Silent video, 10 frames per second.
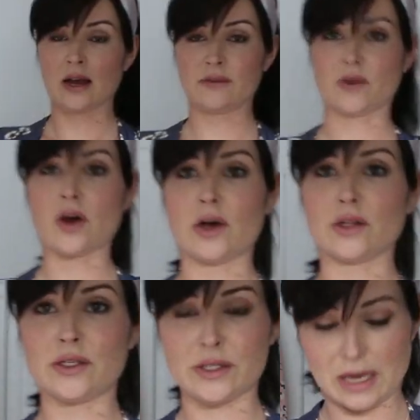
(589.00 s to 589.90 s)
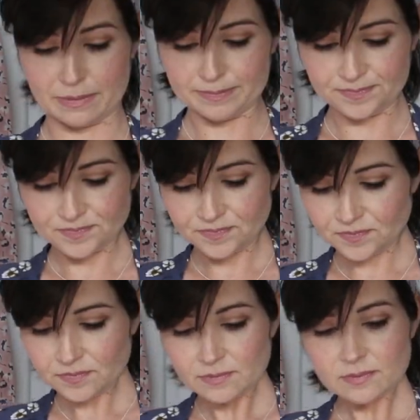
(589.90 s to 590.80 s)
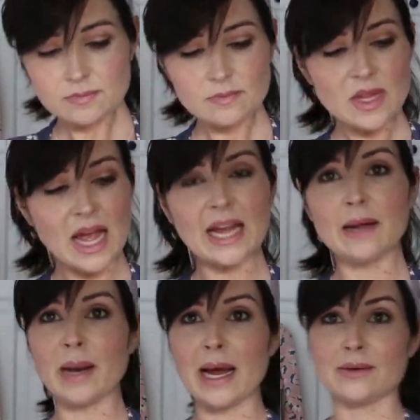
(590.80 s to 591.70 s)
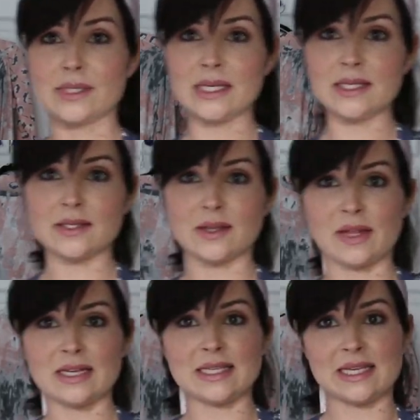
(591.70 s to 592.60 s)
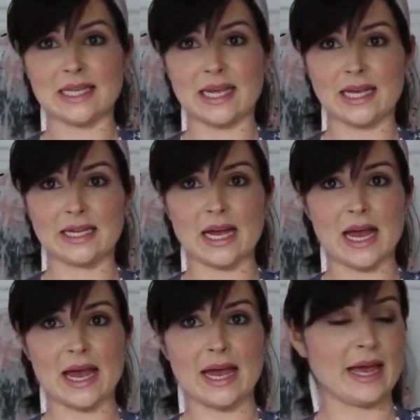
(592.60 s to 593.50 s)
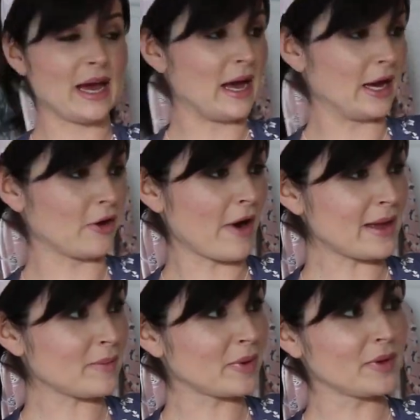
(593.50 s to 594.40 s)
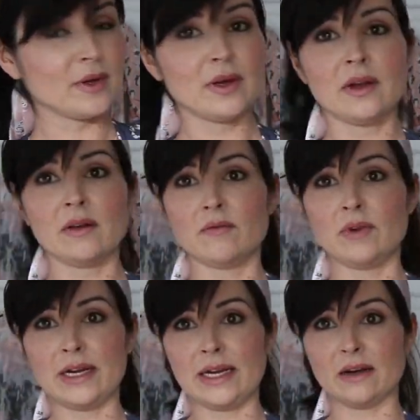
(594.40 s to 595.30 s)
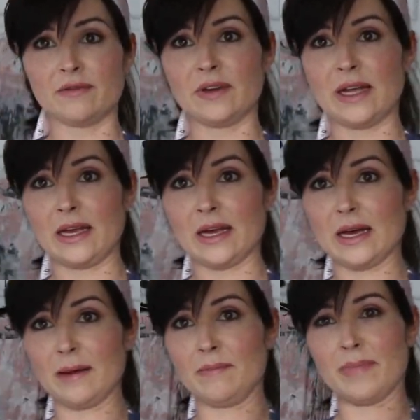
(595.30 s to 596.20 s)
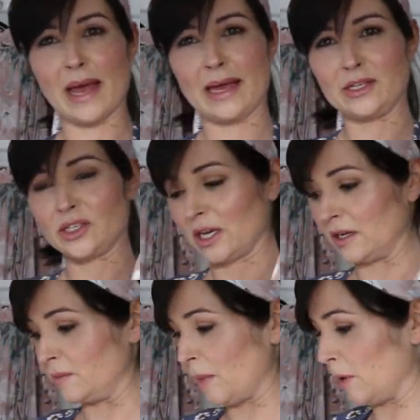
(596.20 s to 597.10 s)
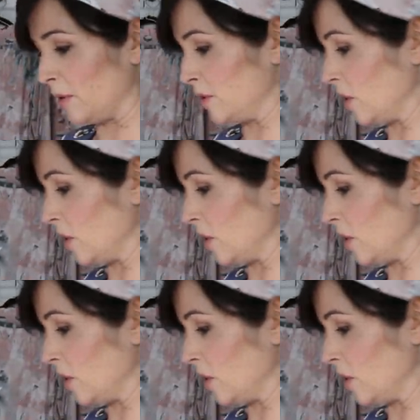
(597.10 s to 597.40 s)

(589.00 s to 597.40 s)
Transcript: I've got some Ella blouses. So this is in a crepe, really lovely beige kind of polka